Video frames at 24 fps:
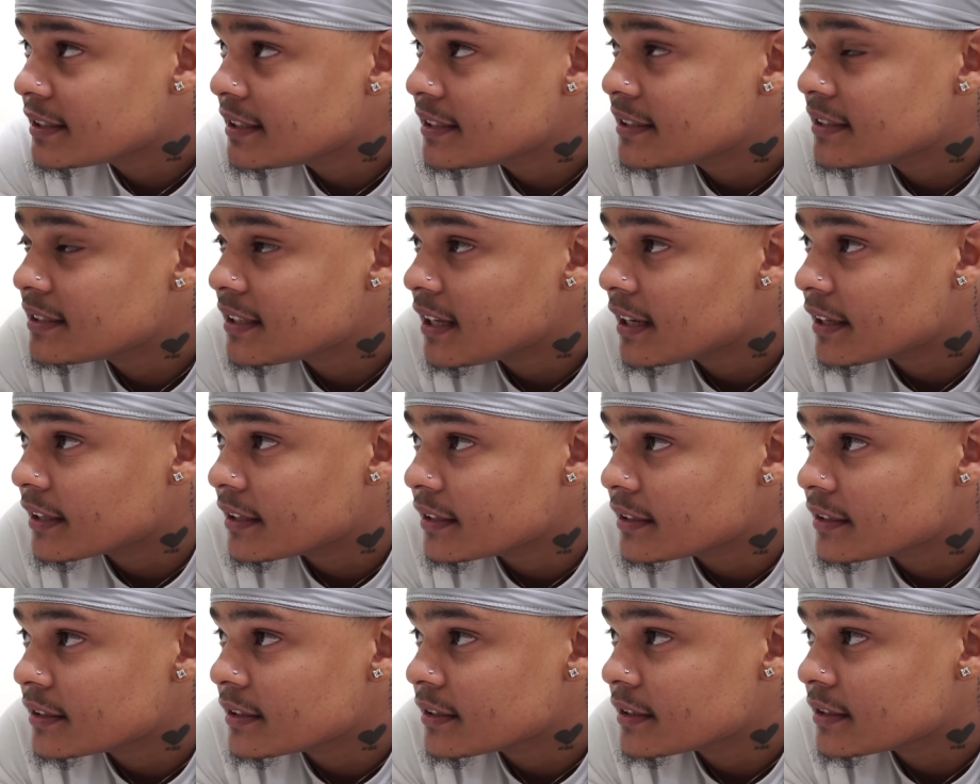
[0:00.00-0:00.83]
he's not
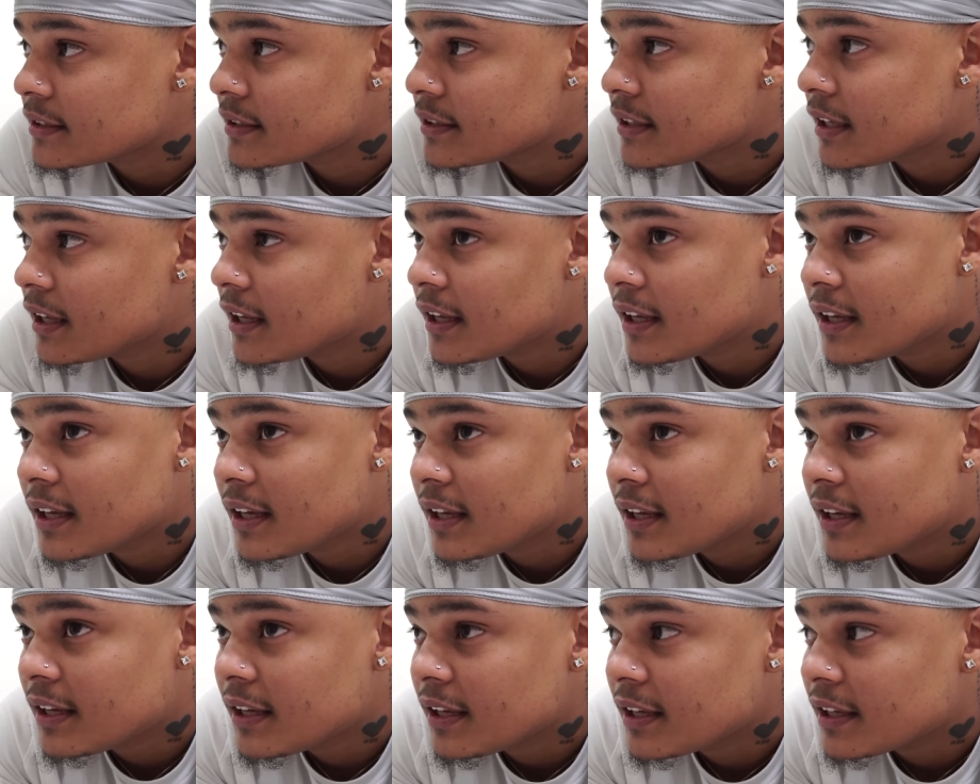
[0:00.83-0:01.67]
gonna,
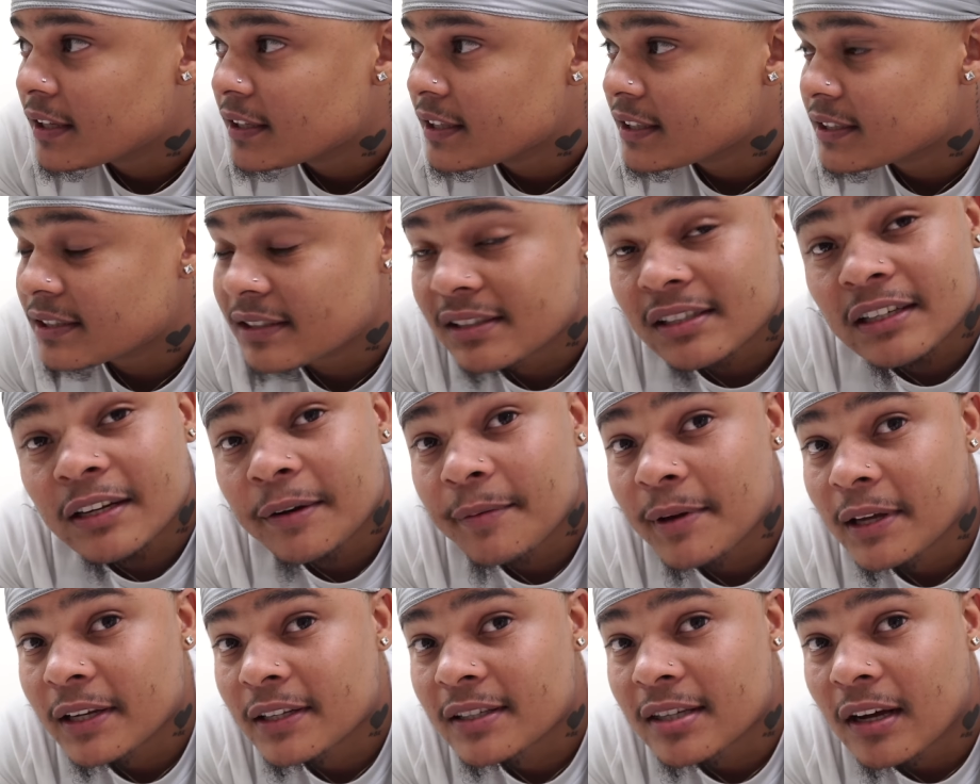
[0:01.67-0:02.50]
this is
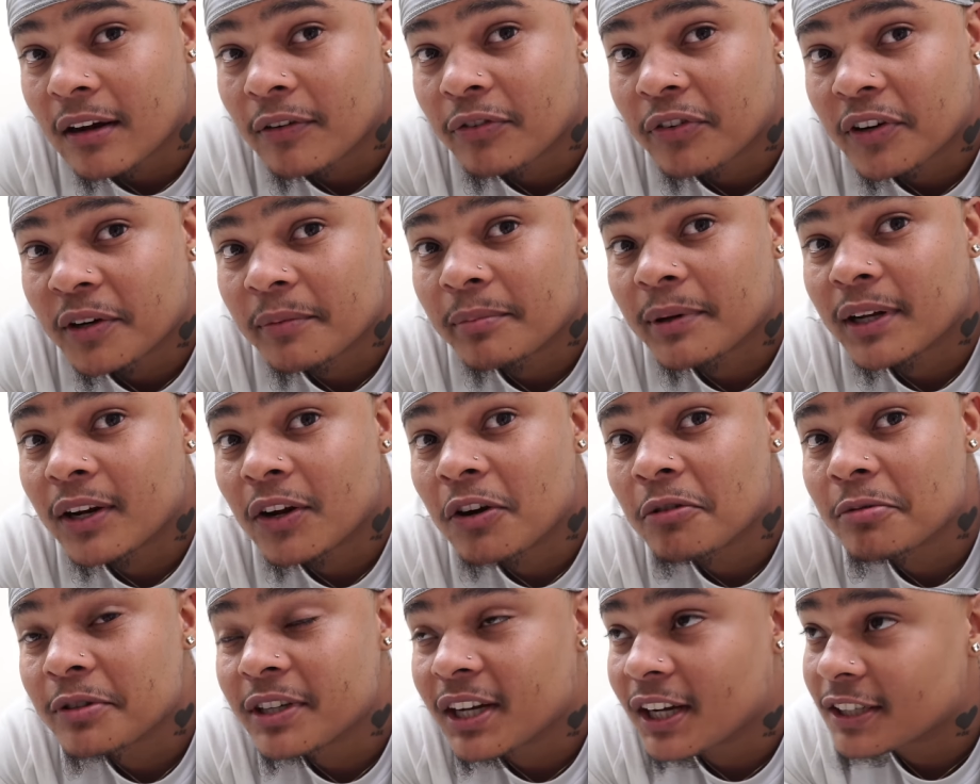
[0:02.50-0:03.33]
gonna be a tough one, but I
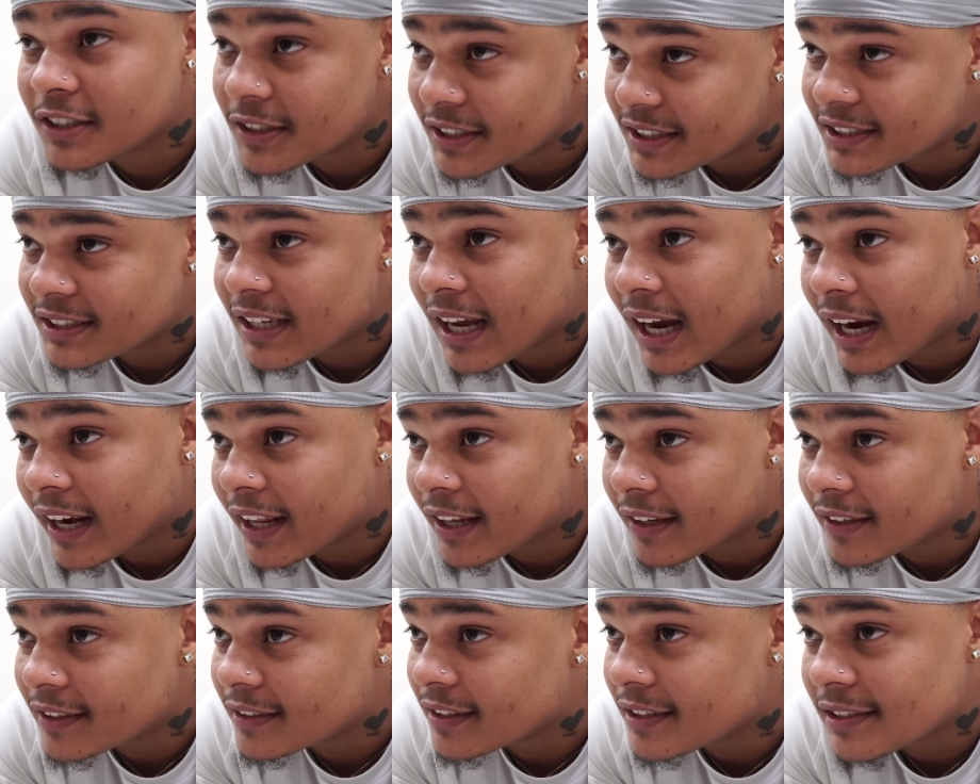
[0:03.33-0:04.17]
hope you guys are
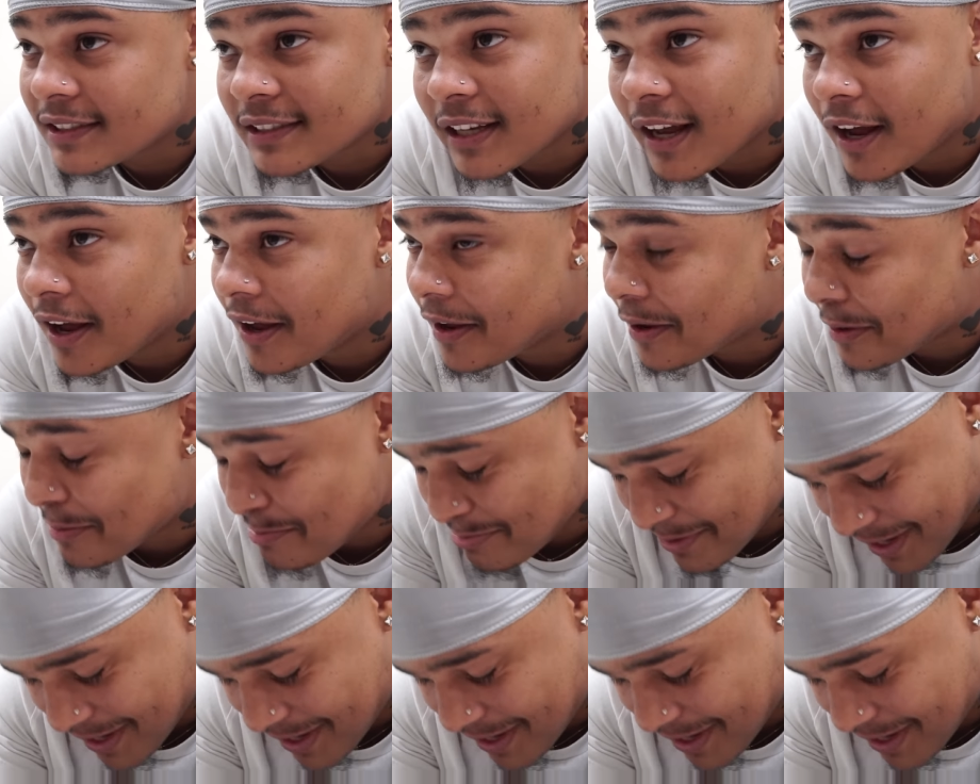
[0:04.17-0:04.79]
excited because I'm,